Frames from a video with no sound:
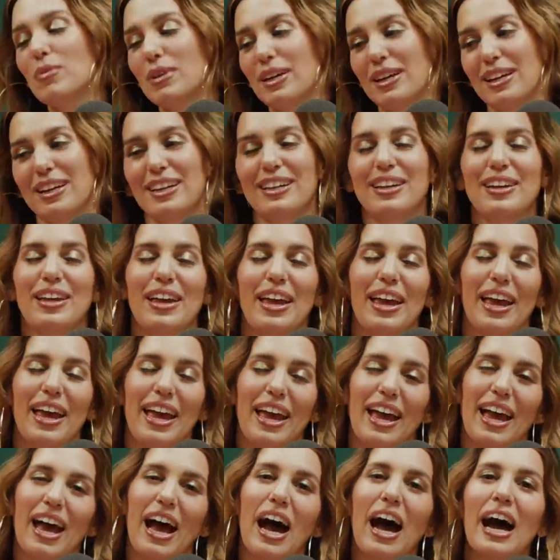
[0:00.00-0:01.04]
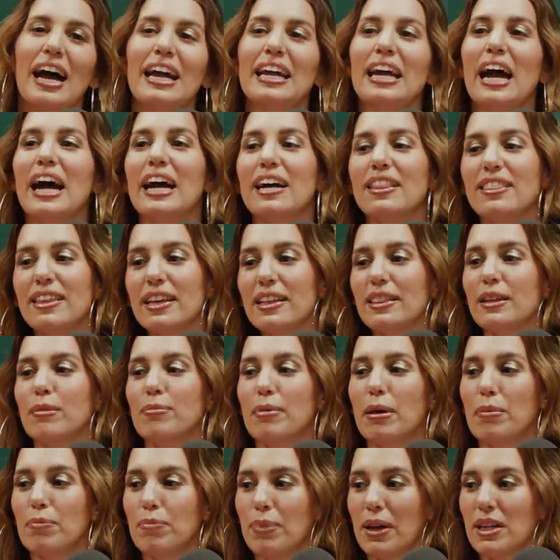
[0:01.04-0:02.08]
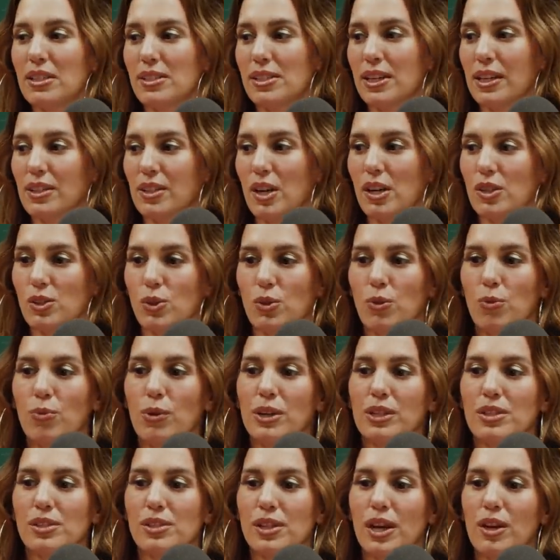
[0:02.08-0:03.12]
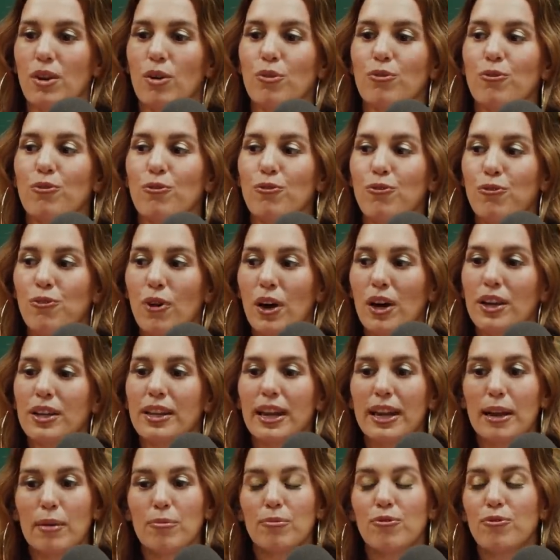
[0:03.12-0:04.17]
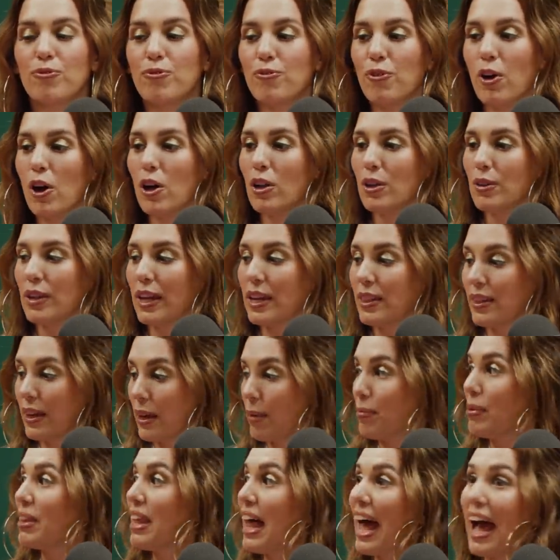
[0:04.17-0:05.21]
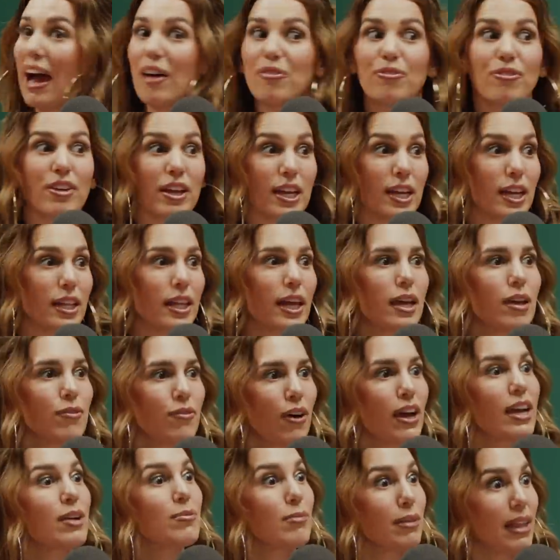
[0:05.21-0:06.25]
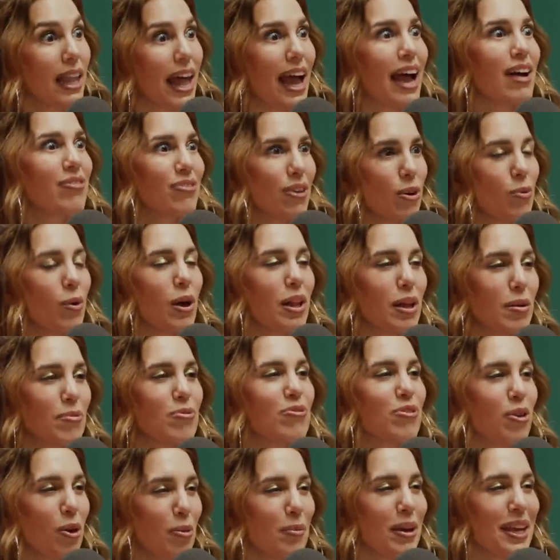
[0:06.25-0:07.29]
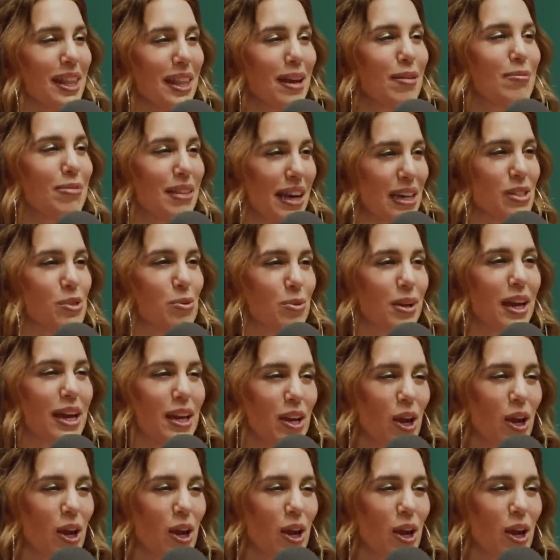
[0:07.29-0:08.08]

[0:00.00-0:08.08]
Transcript: you're on it. Yeah. I I think that my best TikToks are the ones that are fun that I'm like that I'm laughing. Like if I am laughing yes. while I'm filming them, that's when